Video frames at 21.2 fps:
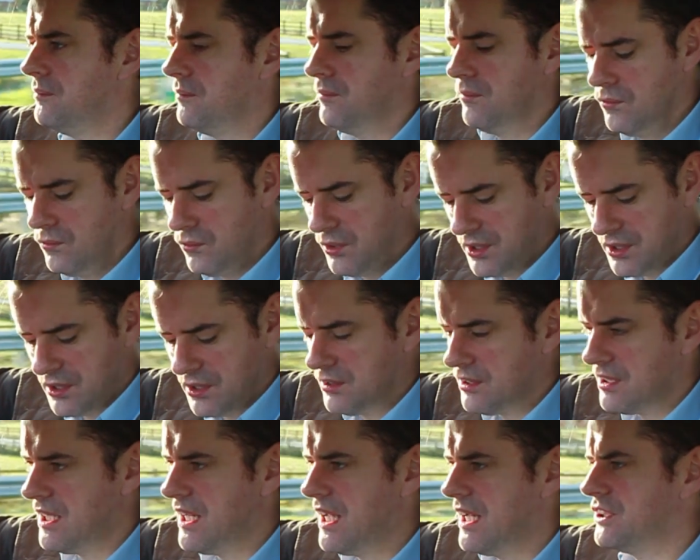with the
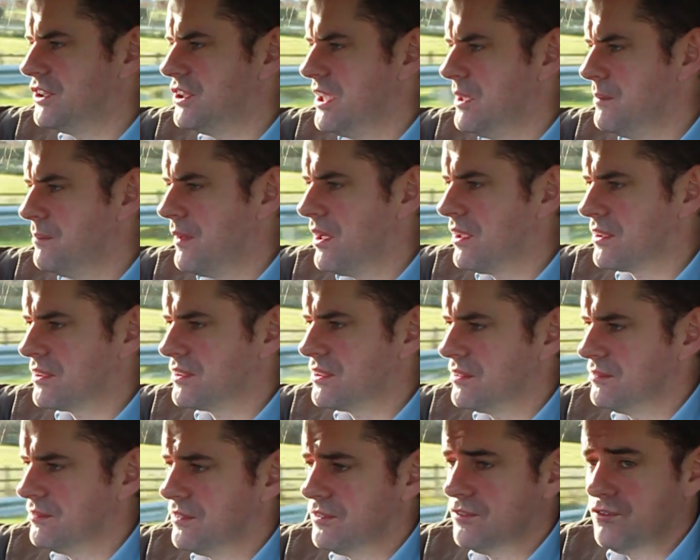DSG box.
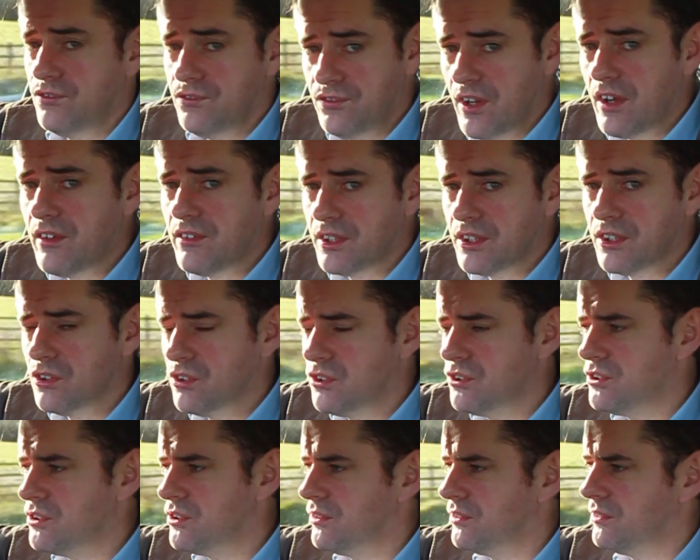Very good.
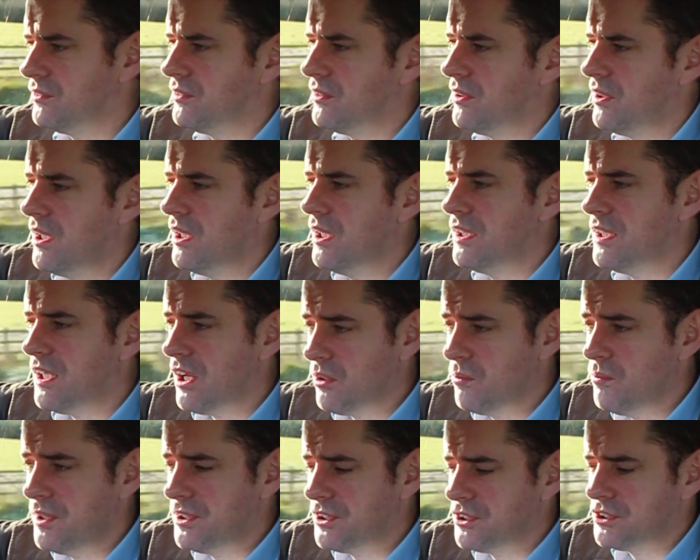Now, the
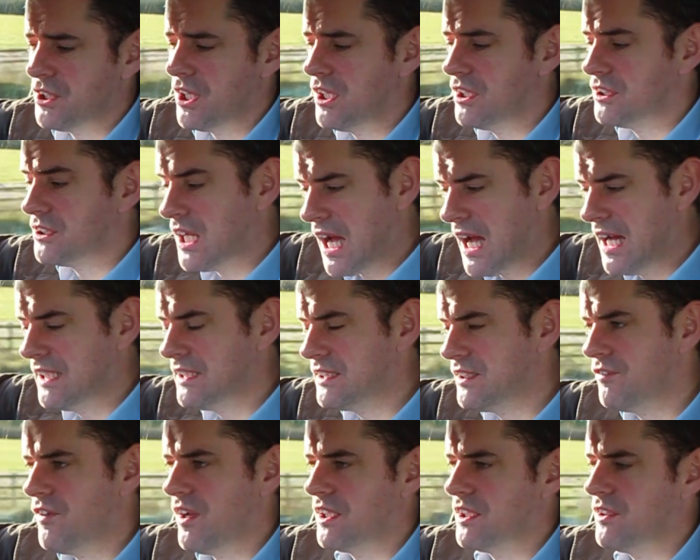winter tyres has
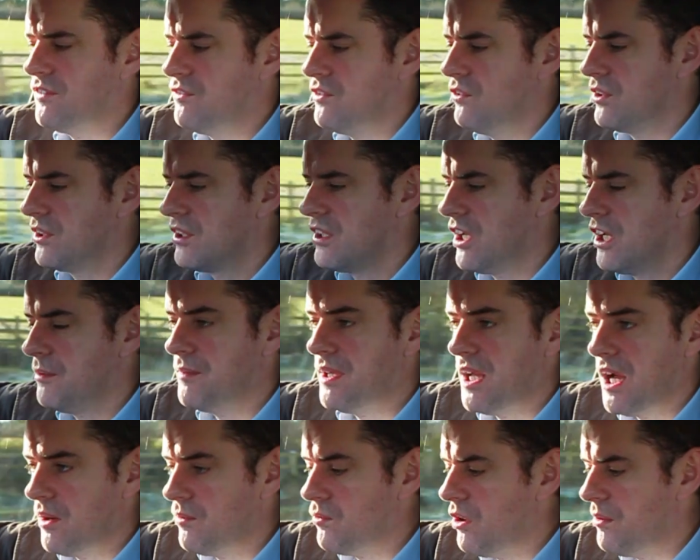effective fuel economy.
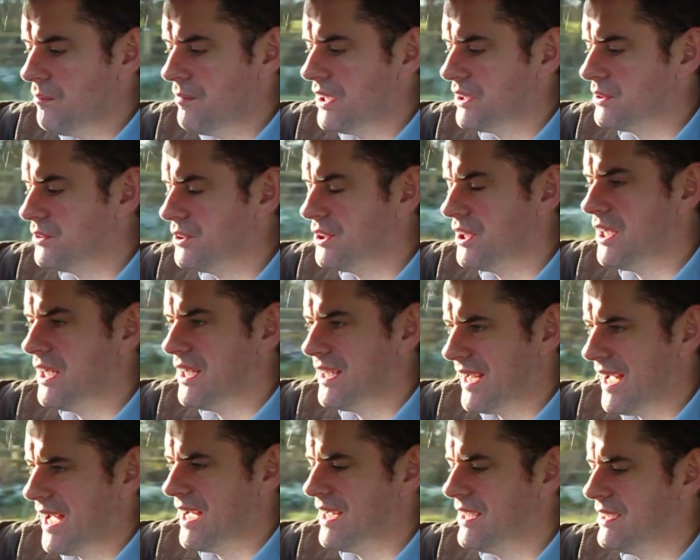I won't mess with you. It
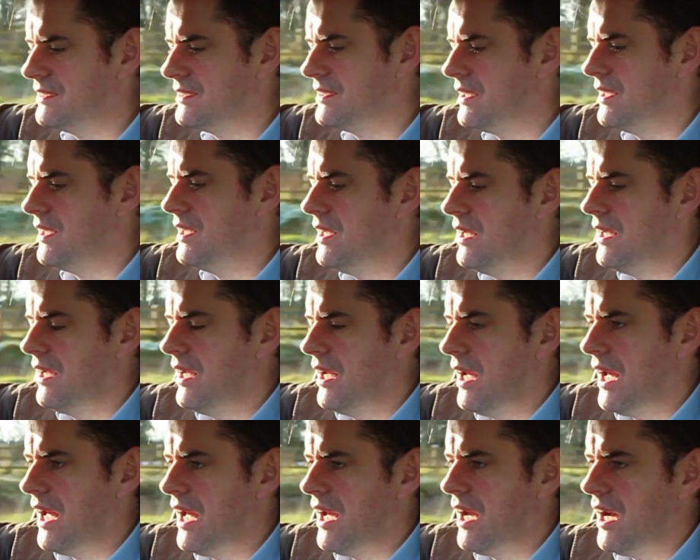has.
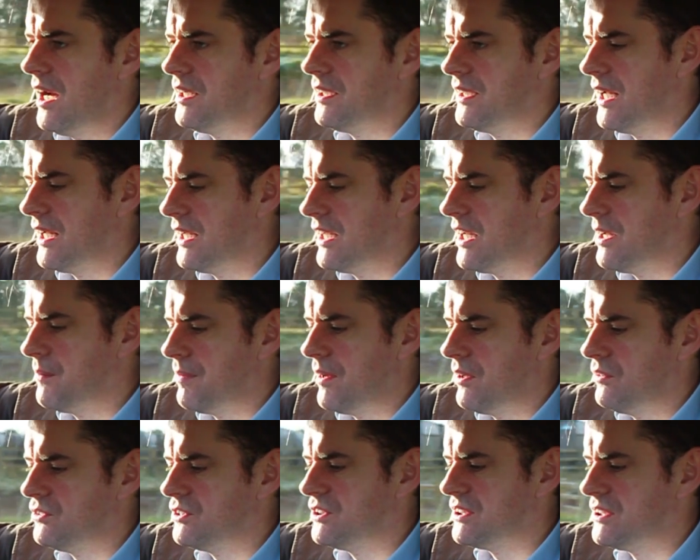I'm getting
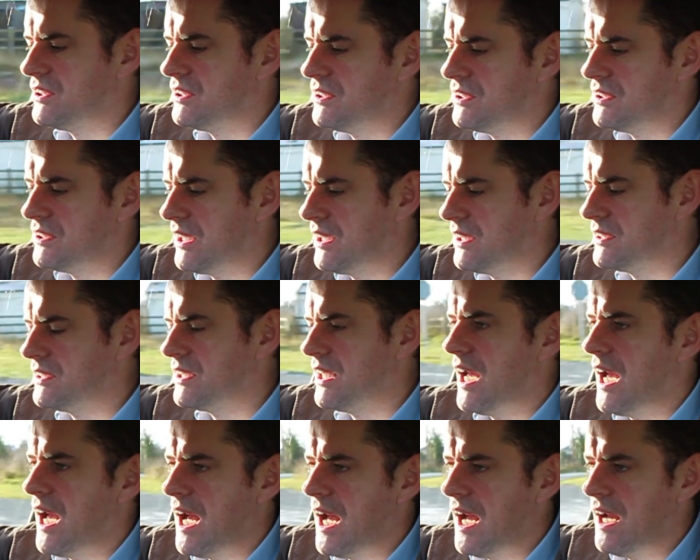about
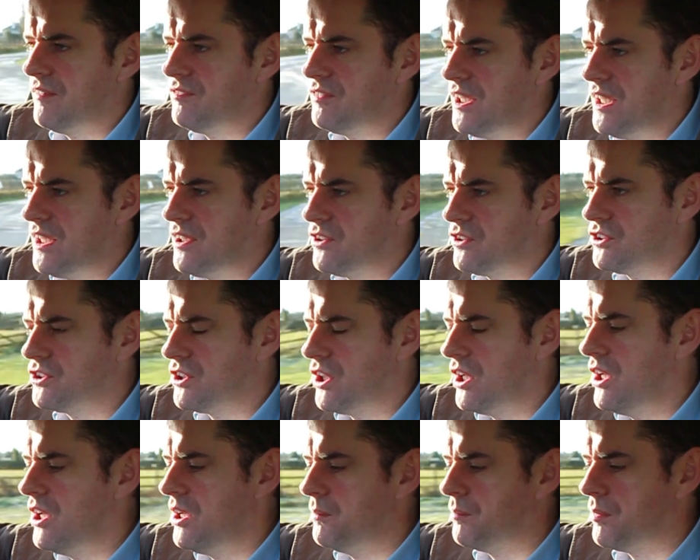6.5 litres
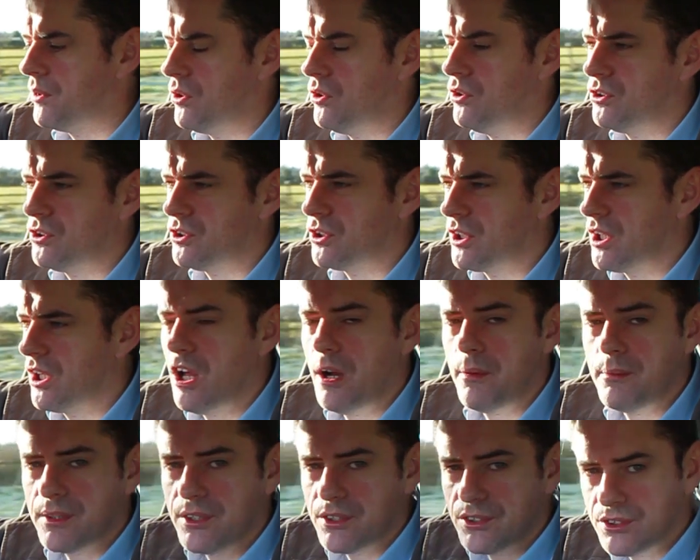per 100
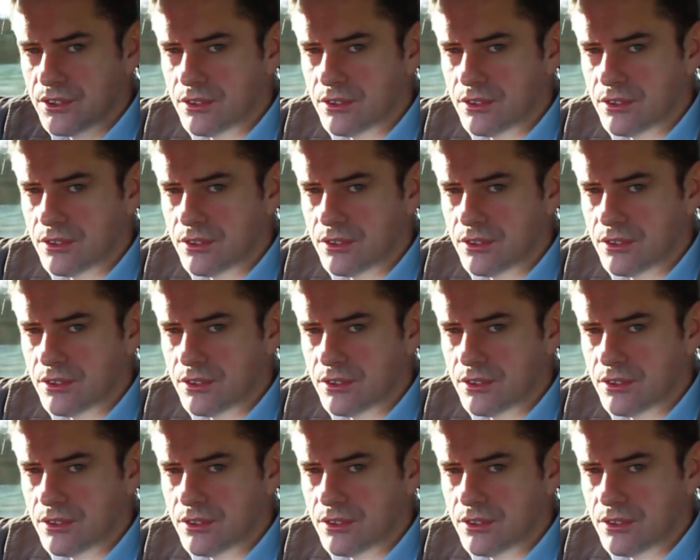kilometres,